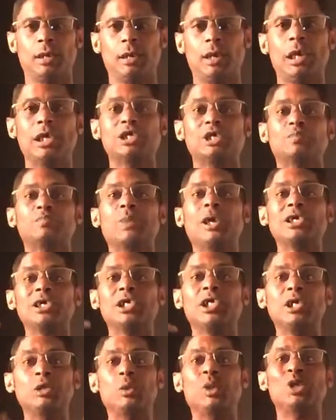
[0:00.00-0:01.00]

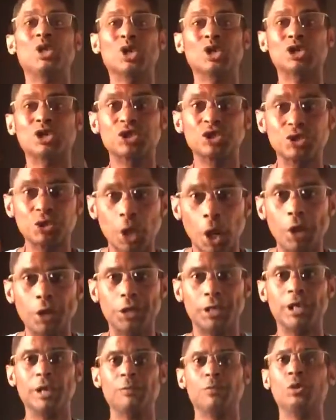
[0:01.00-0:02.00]
Especially when you're
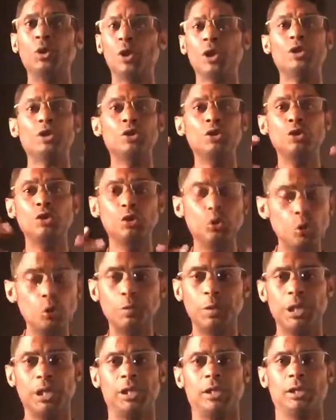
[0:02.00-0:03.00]
starting. If you're a
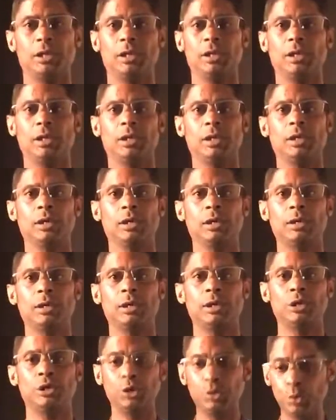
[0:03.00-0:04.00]
newbie,
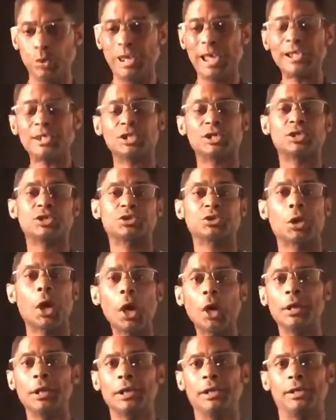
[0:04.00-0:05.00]
you get
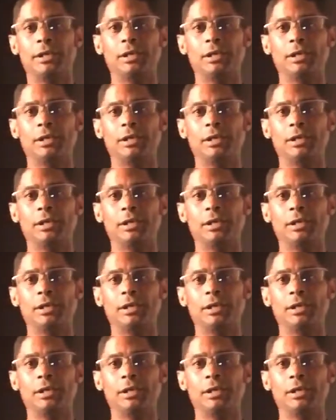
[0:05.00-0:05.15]
started.